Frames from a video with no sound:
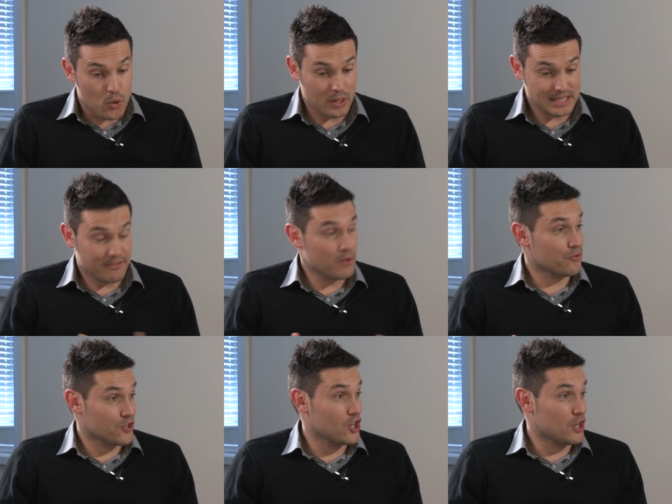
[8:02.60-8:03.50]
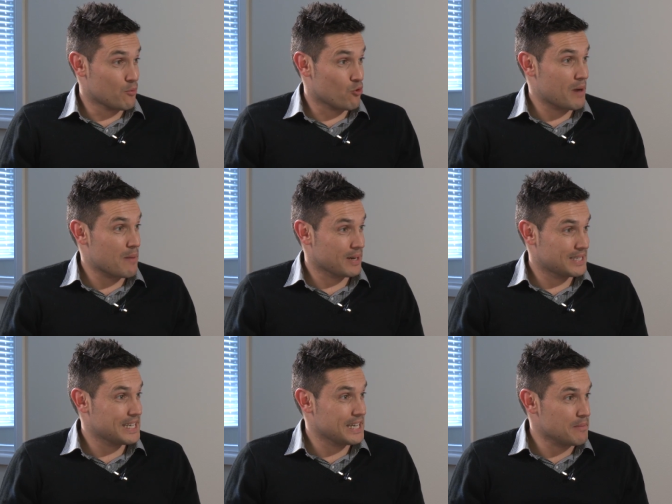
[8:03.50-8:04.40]
Well, I definitely want to learn more about my
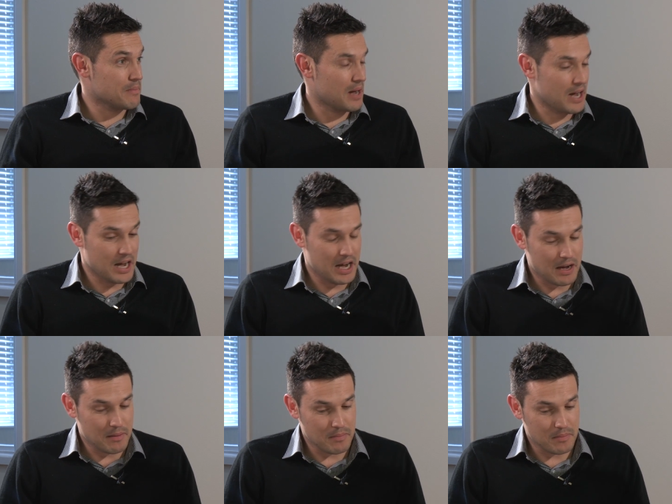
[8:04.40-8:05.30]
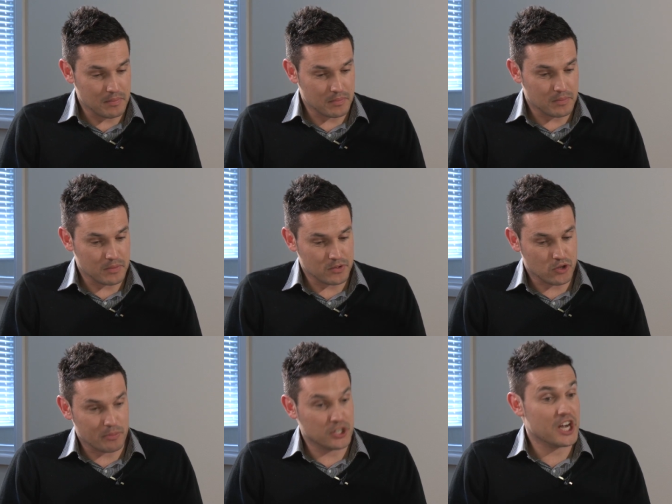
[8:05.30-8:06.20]
team. So
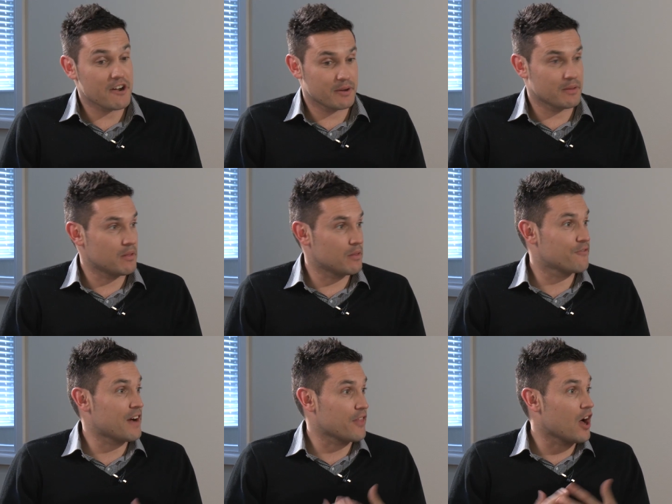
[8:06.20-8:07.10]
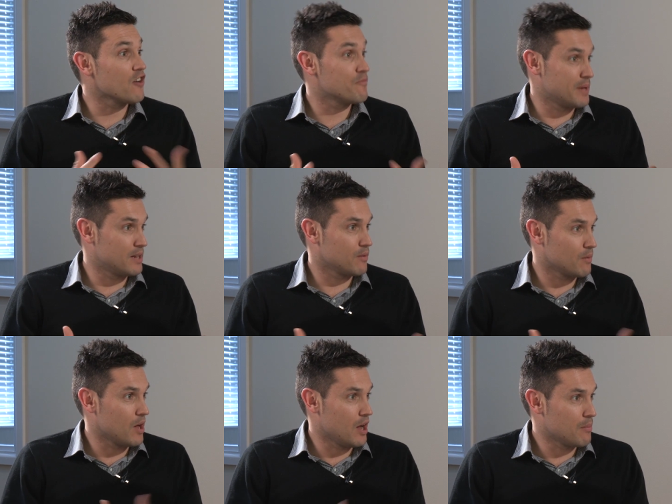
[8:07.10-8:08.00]
I'll be sharing the fact that I've been
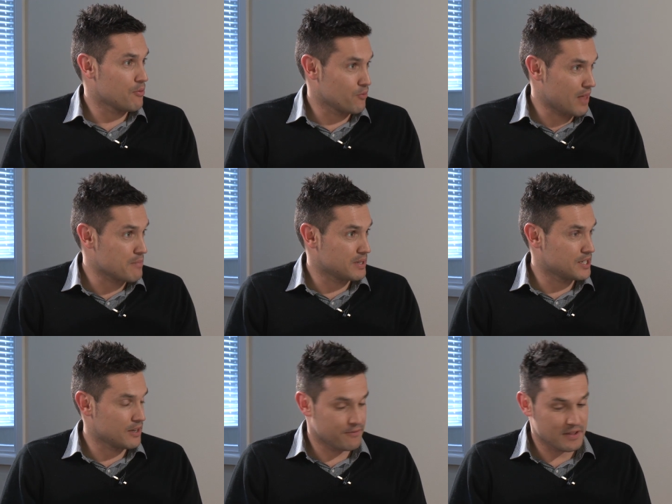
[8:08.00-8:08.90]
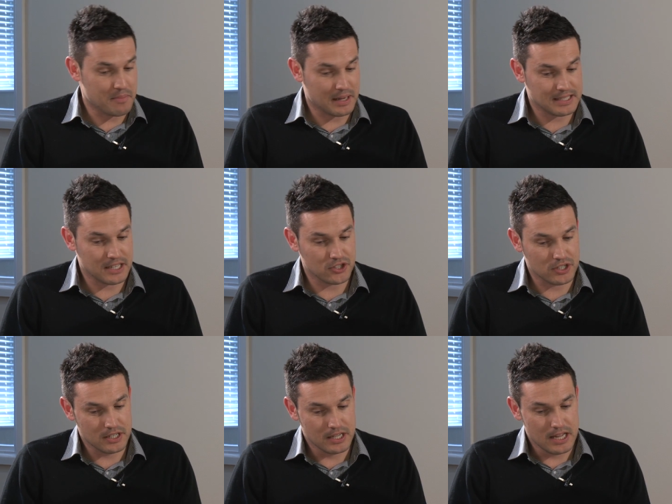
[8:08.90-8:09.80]
through the MBTI feedback
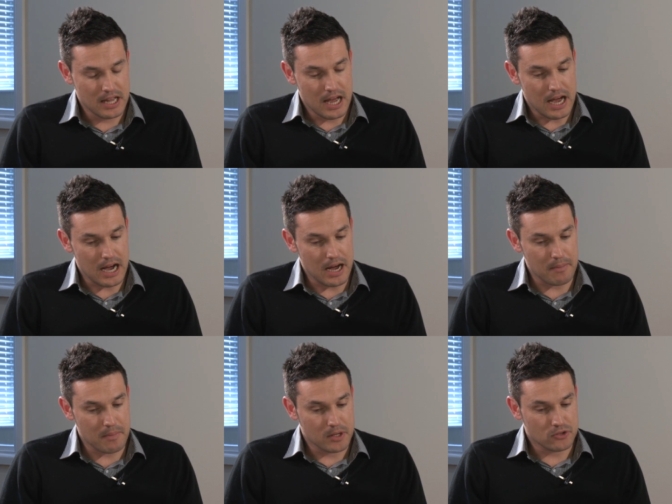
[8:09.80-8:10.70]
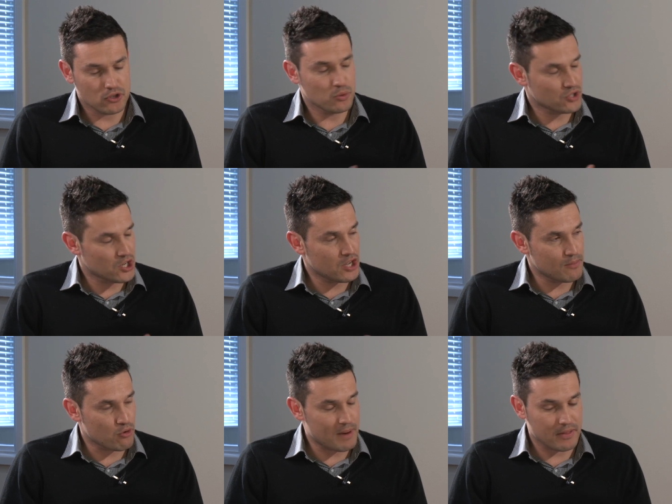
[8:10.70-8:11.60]
session. So I do want to learn
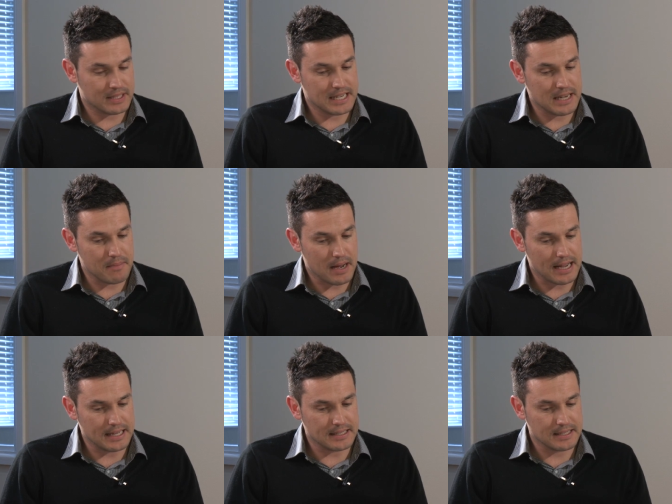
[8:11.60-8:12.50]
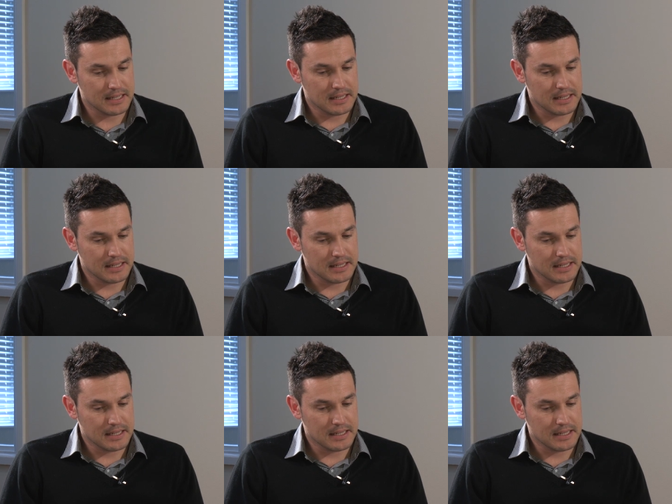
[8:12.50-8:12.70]
more about the team, and